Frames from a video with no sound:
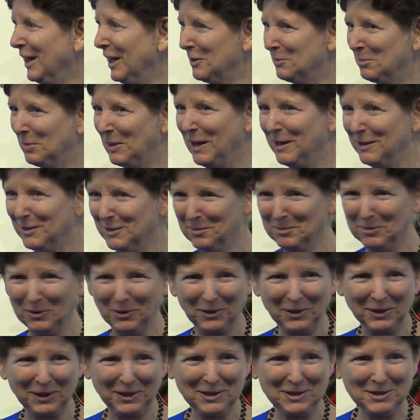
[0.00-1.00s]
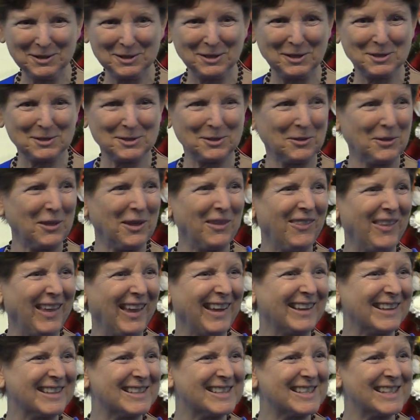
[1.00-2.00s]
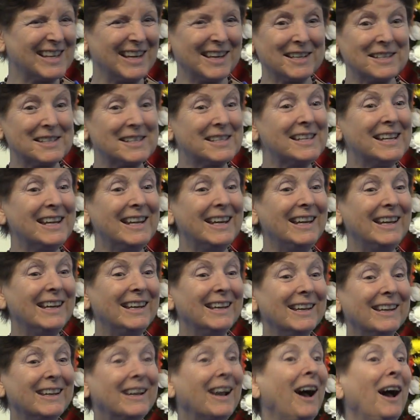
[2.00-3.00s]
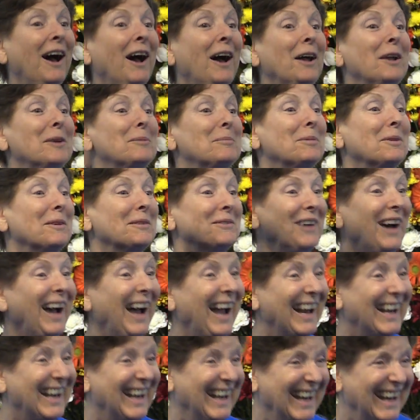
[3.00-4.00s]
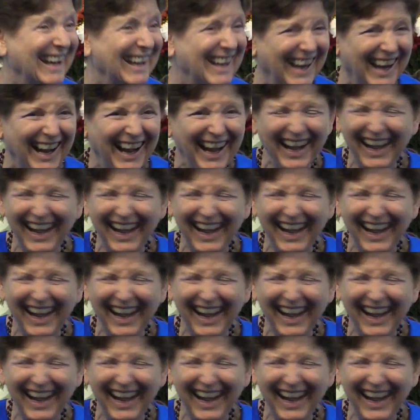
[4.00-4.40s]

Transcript: and paid the mortgage, so then they could say, see, God provided.